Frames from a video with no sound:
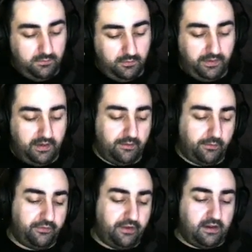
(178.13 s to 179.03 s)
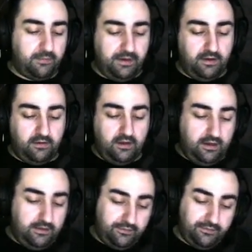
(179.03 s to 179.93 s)
We got another stack of
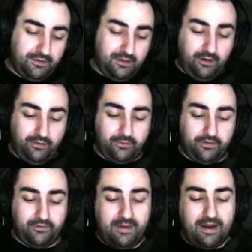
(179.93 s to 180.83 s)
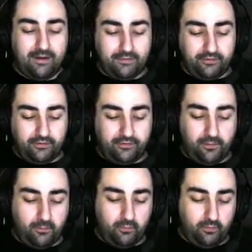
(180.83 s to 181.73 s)
paralyze, although it doesn't matter because this turn